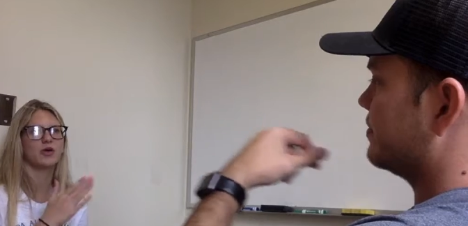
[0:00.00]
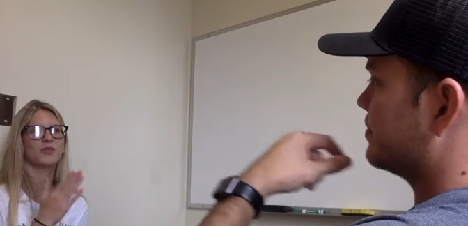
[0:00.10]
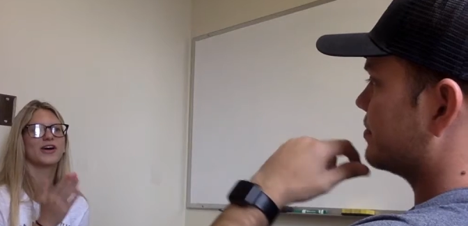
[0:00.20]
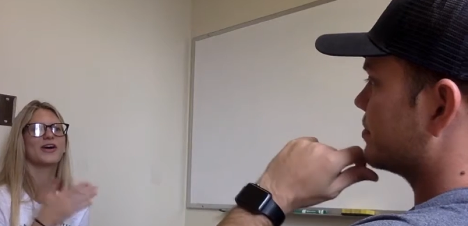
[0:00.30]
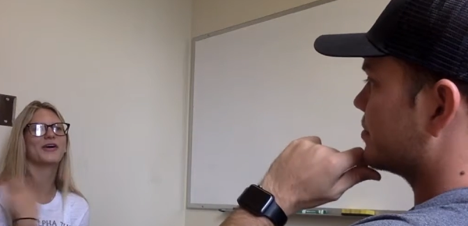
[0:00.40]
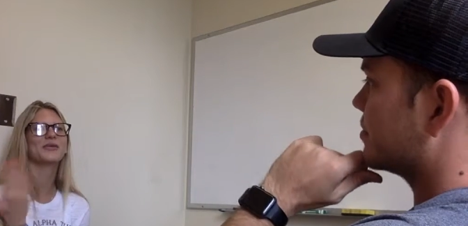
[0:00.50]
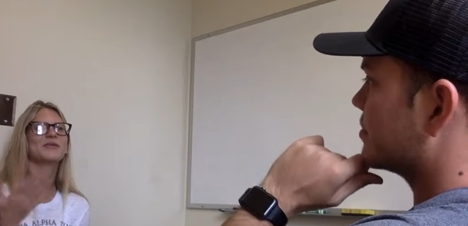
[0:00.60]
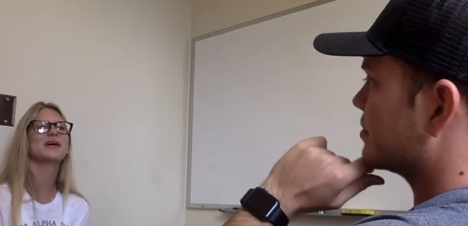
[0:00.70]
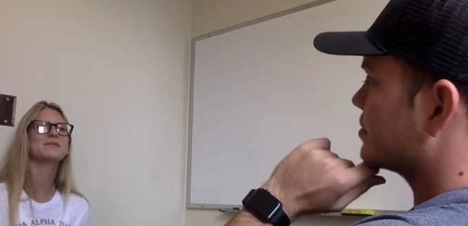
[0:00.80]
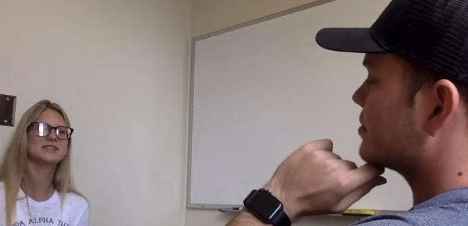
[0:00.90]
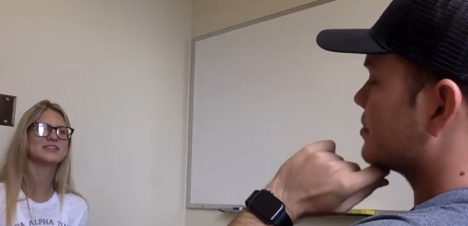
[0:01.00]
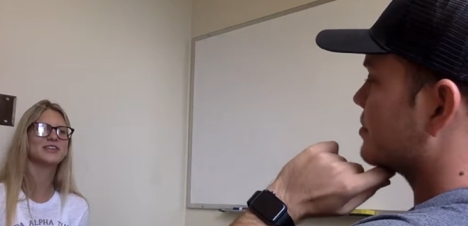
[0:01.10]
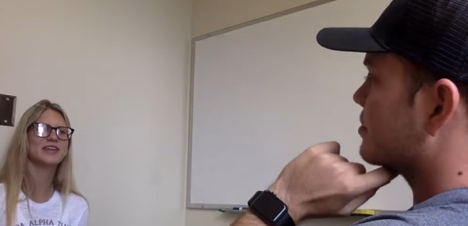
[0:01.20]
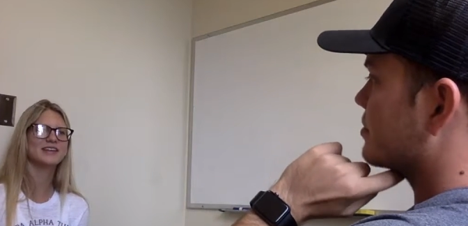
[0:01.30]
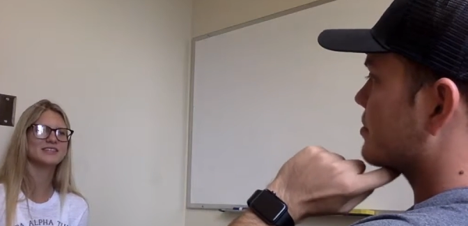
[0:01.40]
Speaker 1: homework all the way up until
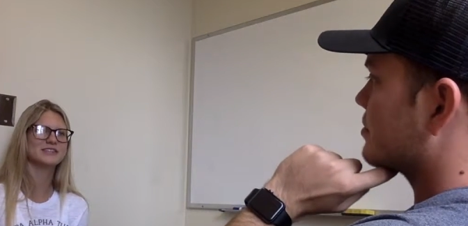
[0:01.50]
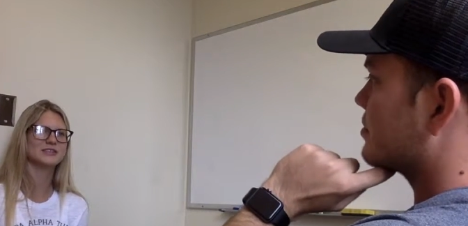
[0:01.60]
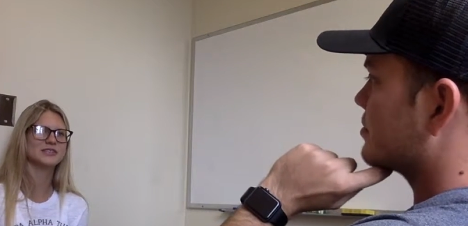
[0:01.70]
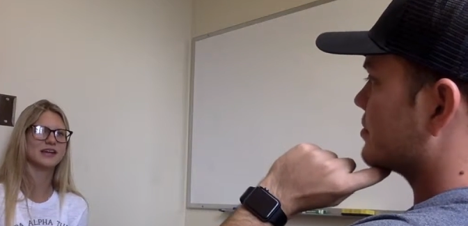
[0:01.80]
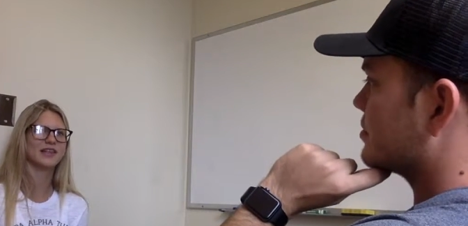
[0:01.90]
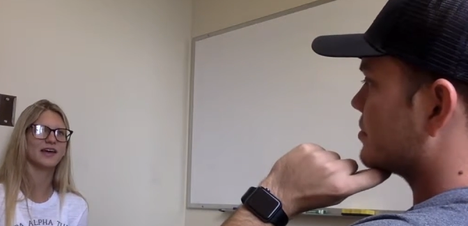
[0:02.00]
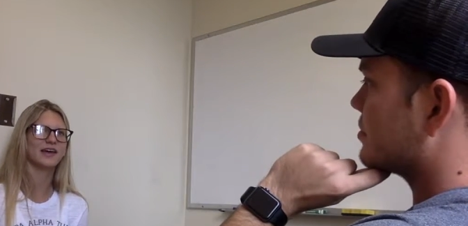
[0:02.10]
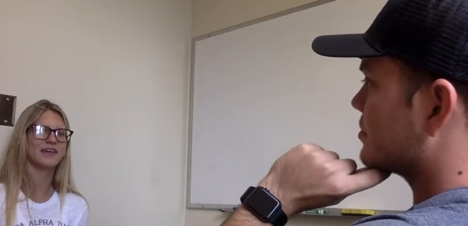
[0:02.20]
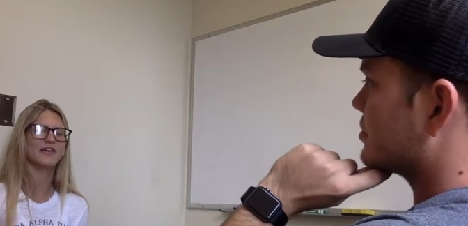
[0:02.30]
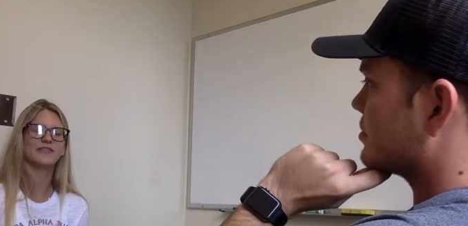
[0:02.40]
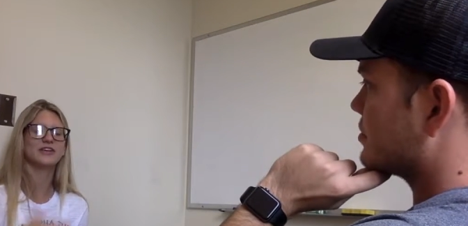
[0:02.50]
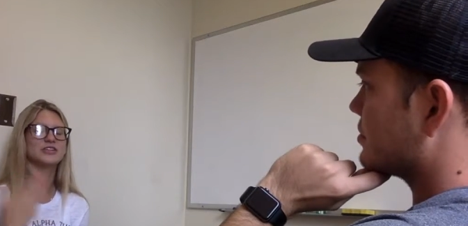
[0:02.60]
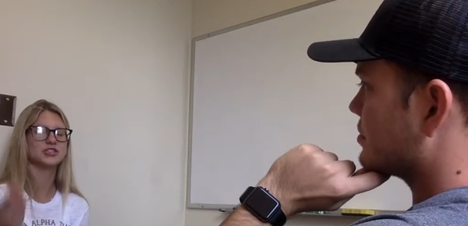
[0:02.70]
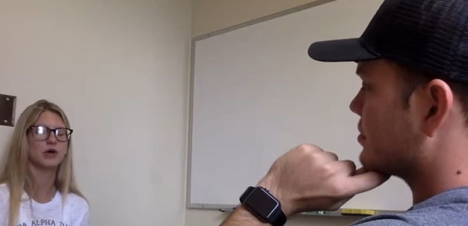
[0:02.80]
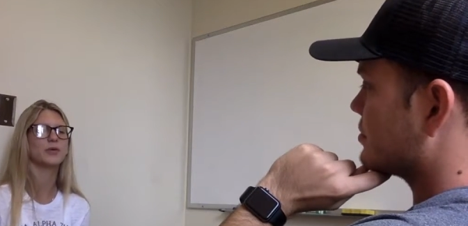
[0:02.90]
then. So say like if I finished
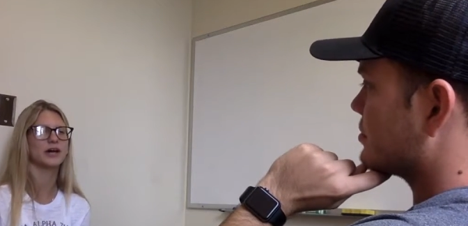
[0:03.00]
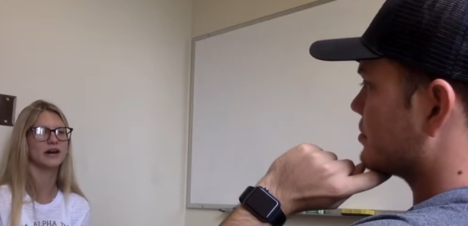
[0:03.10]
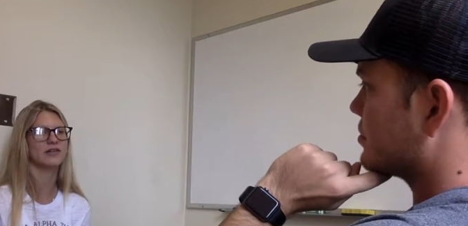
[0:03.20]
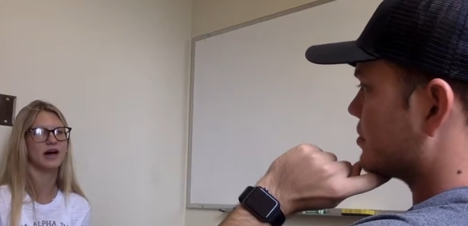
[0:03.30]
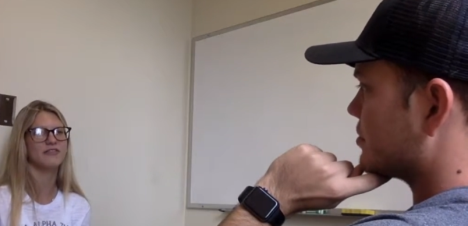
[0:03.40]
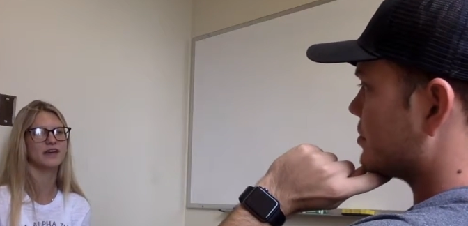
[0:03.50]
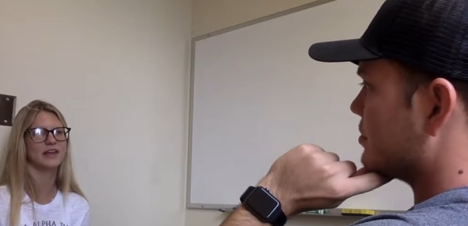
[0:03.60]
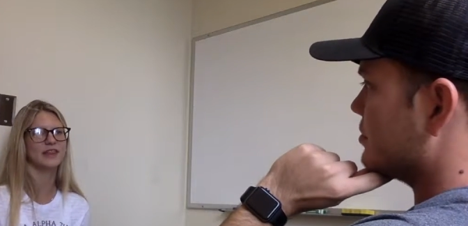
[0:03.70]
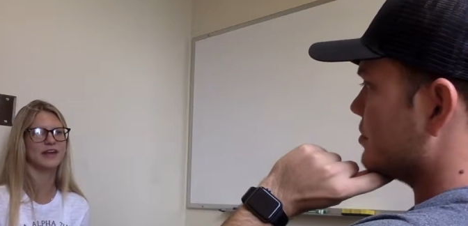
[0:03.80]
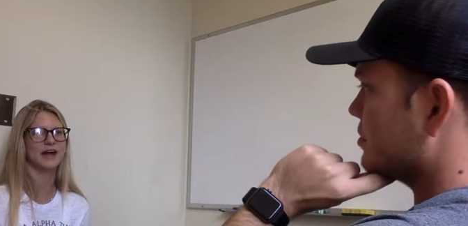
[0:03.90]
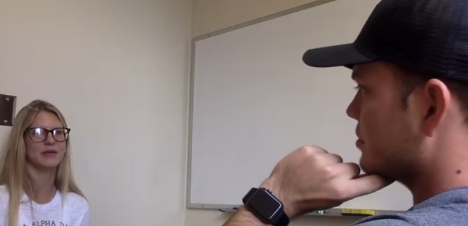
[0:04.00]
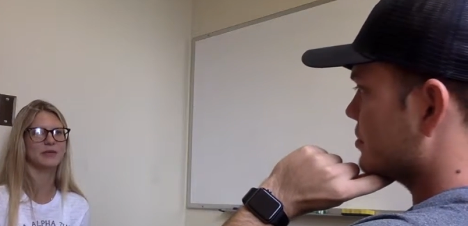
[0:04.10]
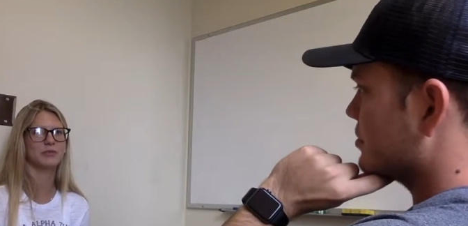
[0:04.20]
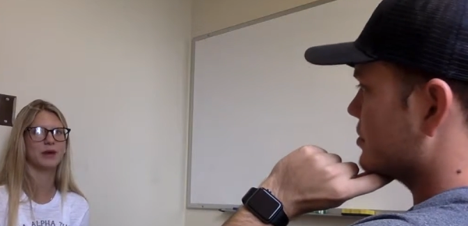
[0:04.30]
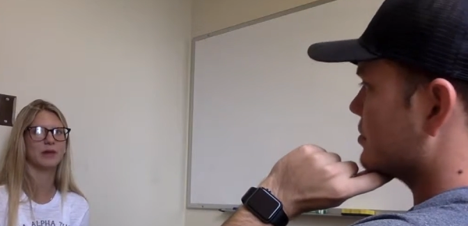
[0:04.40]
homework at eleven, then I would
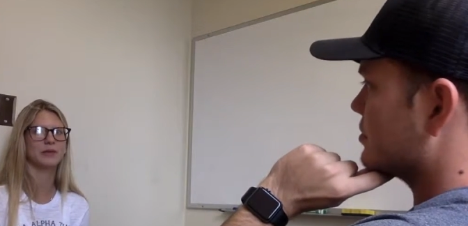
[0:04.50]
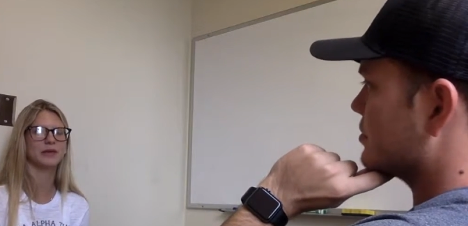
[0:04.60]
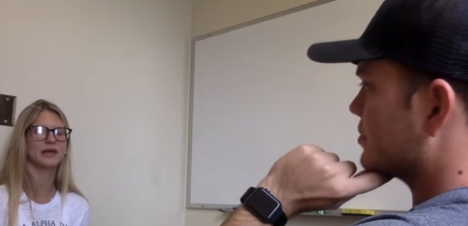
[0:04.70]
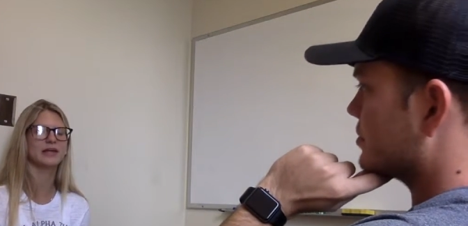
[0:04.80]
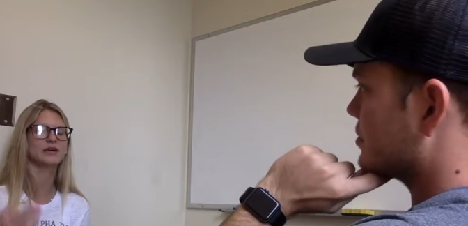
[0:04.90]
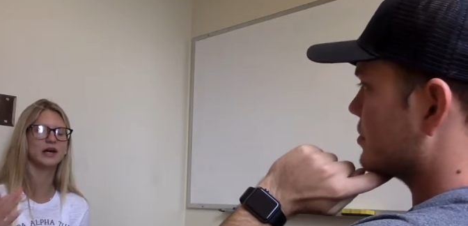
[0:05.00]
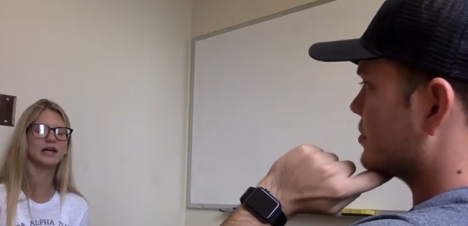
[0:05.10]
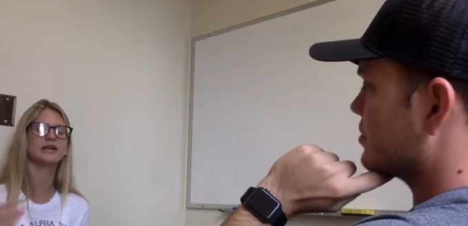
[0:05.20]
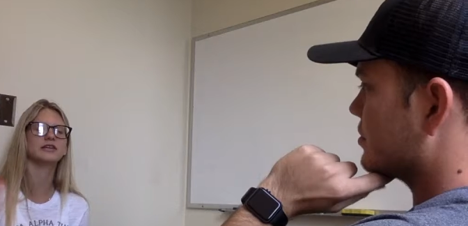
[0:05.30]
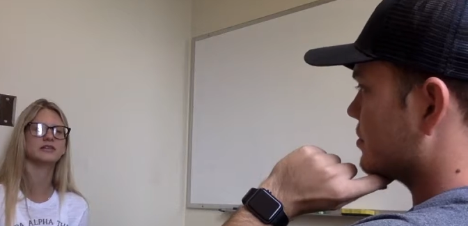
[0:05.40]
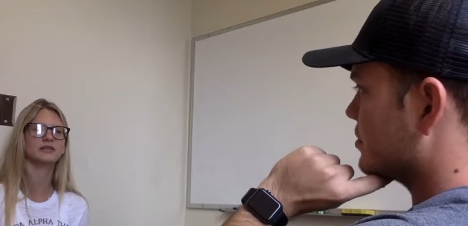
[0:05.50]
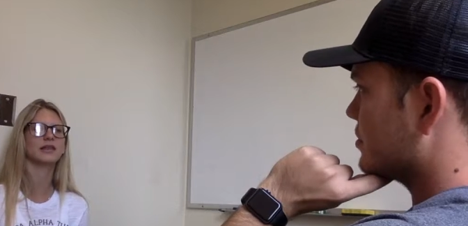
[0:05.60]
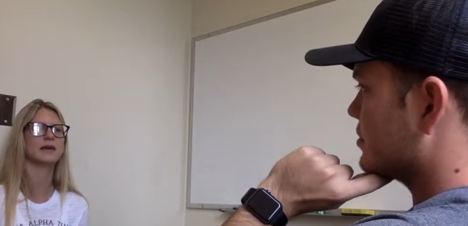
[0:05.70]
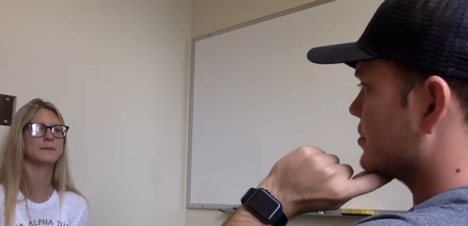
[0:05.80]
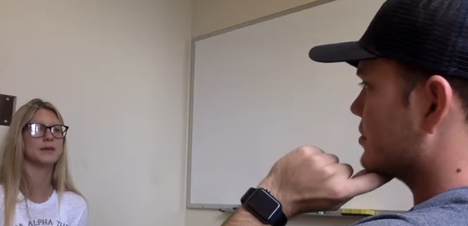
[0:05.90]
probably like get ready and
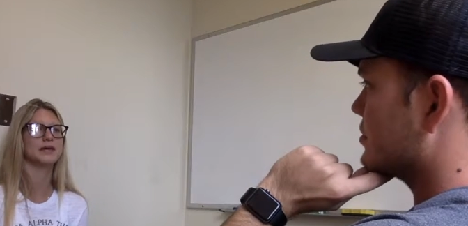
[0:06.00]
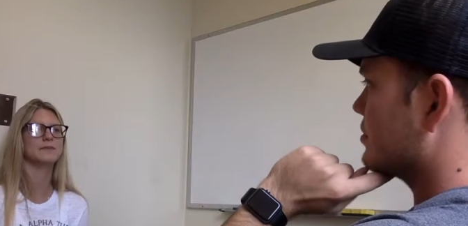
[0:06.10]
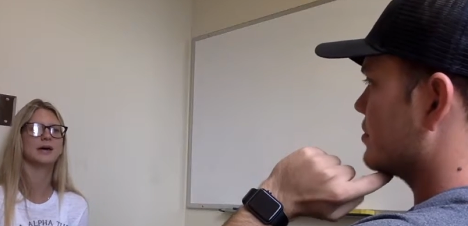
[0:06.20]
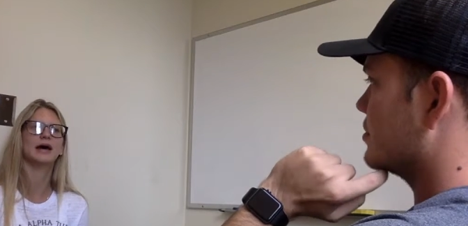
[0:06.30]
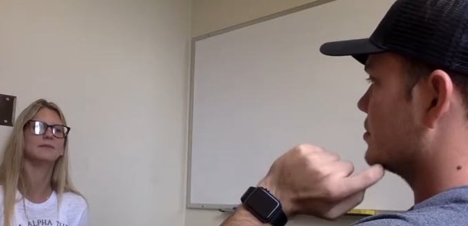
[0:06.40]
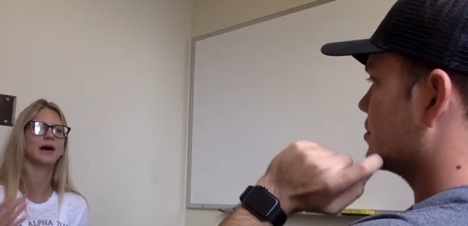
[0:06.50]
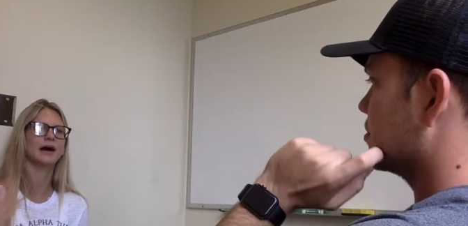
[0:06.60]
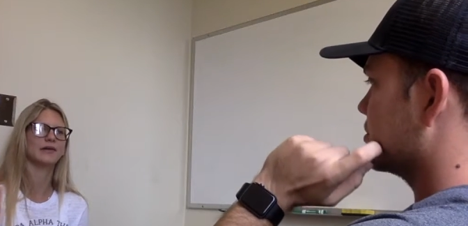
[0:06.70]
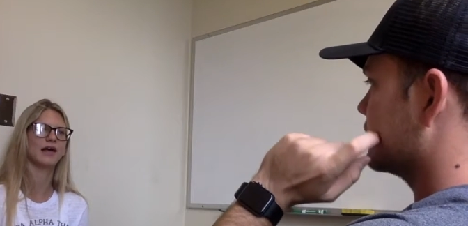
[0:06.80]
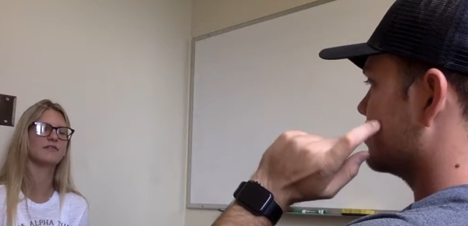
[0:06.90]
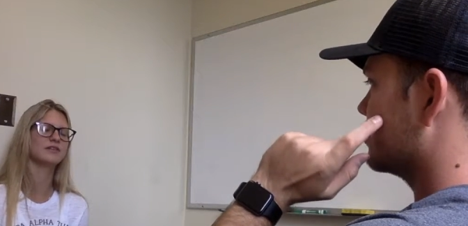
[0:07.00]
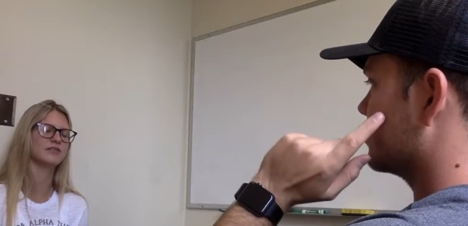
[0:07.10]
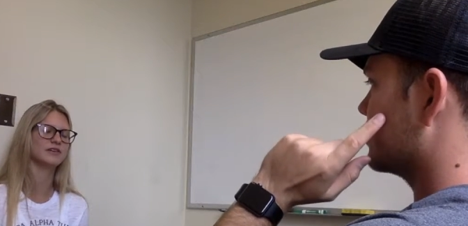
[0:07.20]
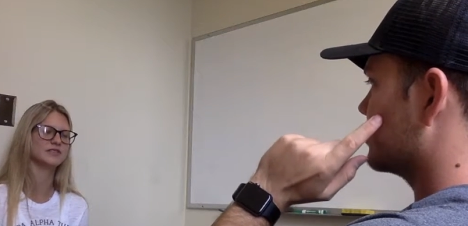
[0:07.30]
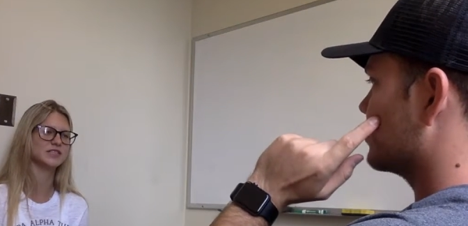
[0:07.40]
like be in bed by 11:15
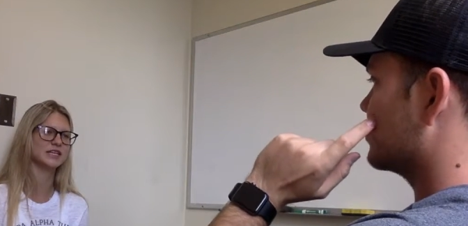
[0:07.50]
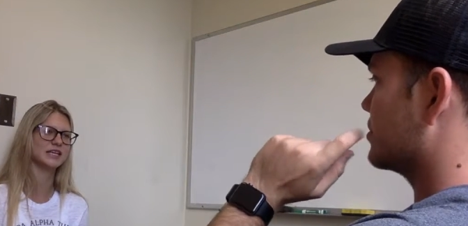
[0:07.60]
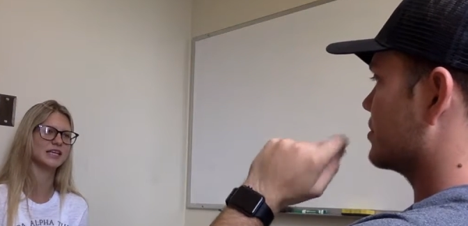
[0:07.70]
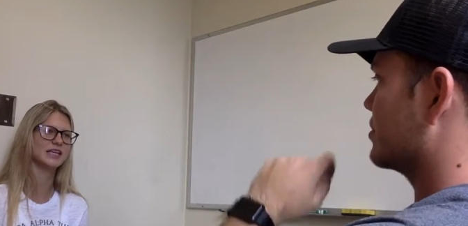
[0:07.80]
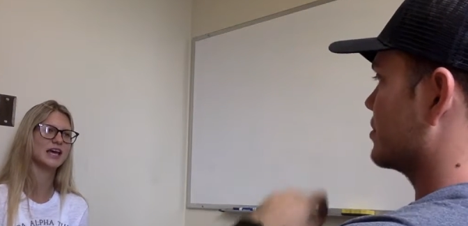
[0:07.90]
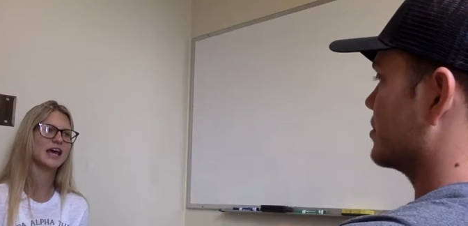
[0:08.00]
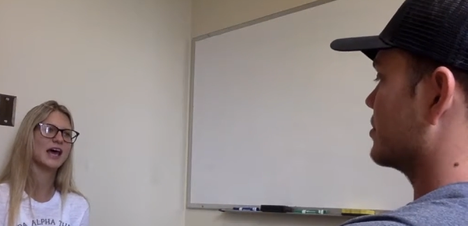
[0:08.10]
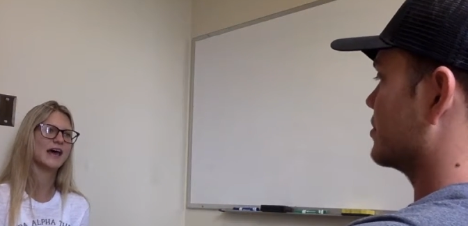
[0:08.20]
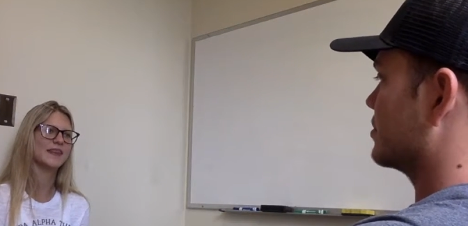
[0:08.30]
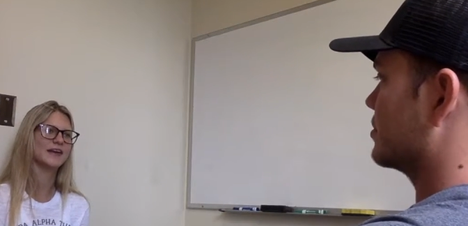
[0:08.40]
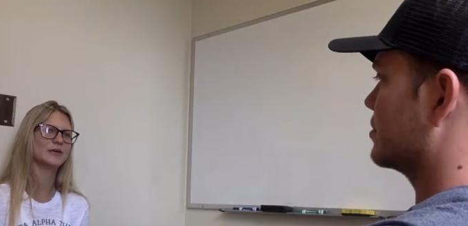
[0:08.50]
mm-hmm. and then